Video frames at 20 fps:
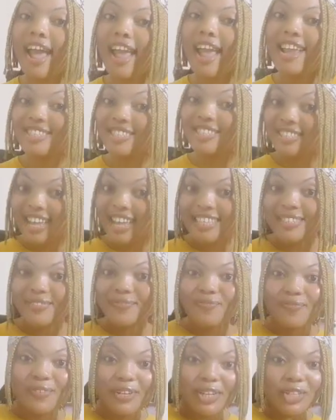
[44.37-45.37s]
in
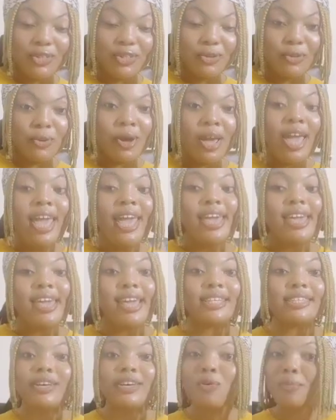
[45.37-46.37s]
today's video,
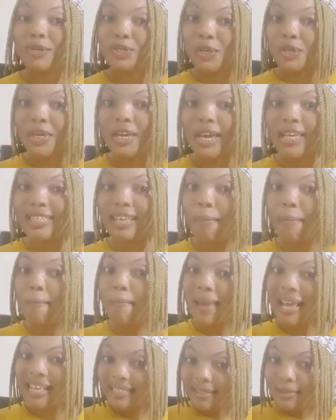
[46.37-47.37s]
yes, I will be showing you guys
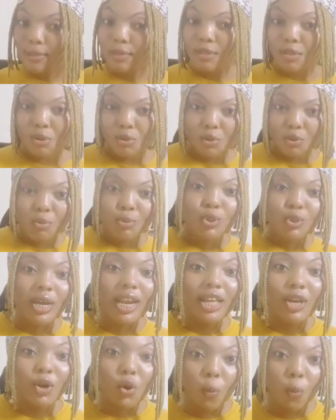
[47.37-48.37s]
amazing serums you
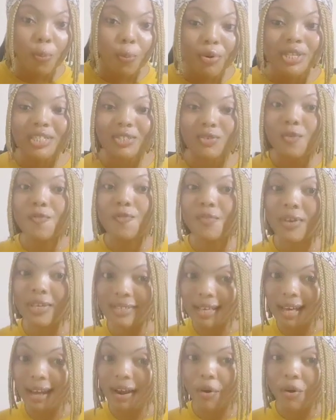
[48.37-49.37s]
can incorporate in your
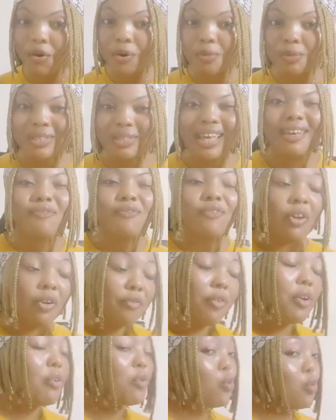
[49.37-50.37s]
facial creams, like very,
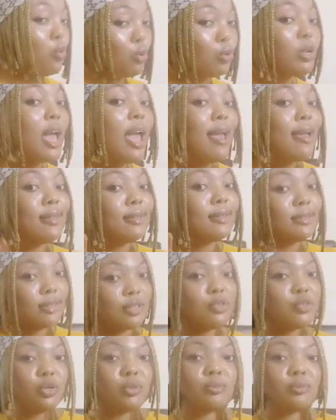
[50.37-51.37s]
very good
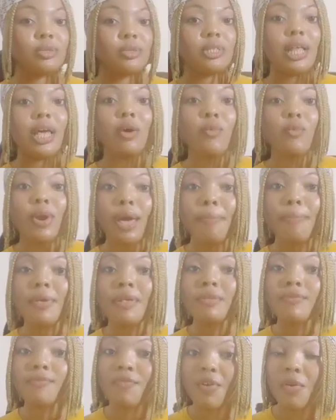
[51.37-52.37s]
serums. Like when I
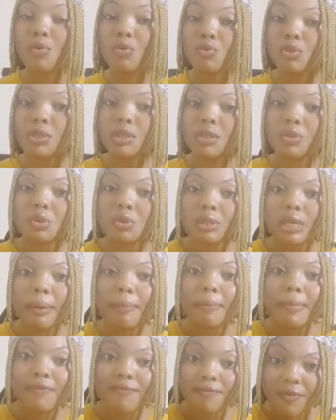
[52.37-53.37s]
mean very good serums, I
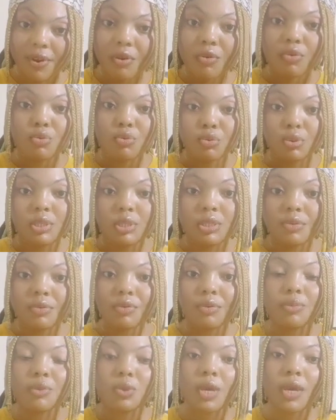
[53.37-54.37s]
mean very good
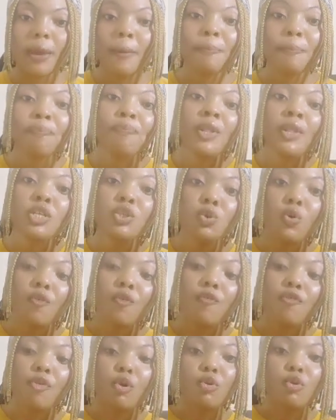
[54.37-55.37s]
serums, okay?
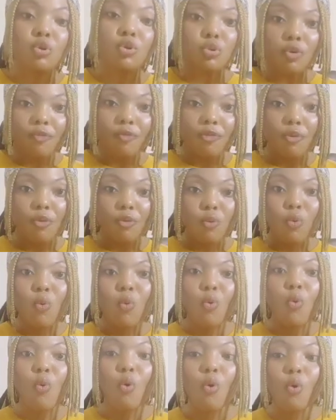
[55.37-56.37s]
So for those of you
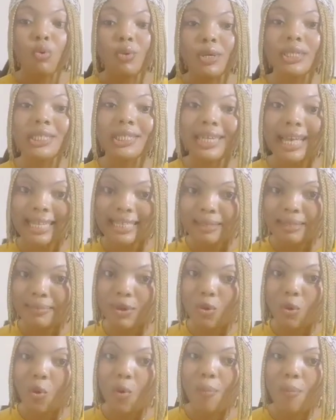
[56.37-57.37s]
who always chat
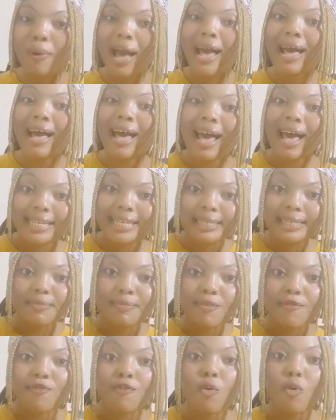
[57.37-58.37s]
me up and ask
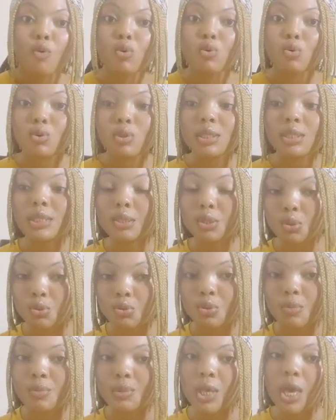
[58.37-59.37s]
me for good
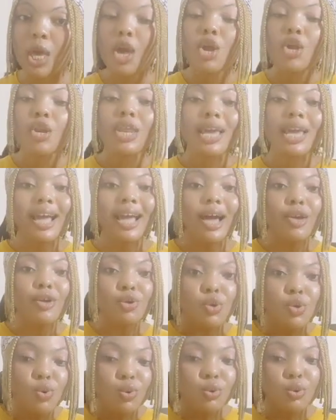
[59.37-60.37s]
serums they
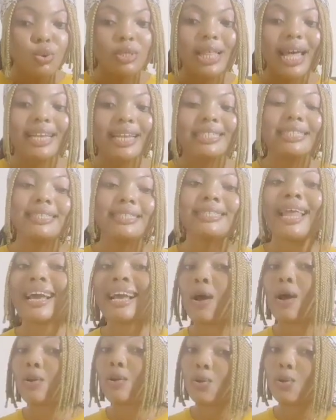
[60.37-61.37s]
can use that
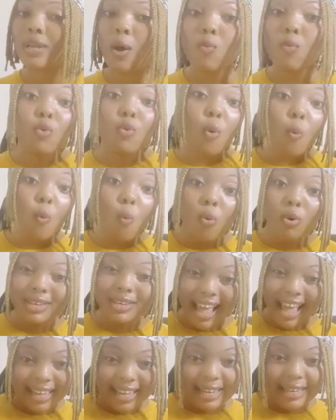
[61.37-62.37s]
will not
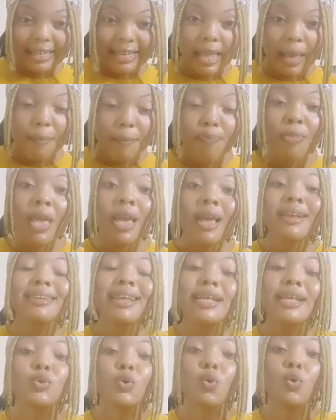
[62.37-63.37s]
darken them,
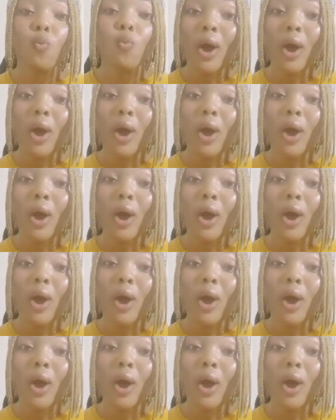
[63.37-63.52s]
that is going to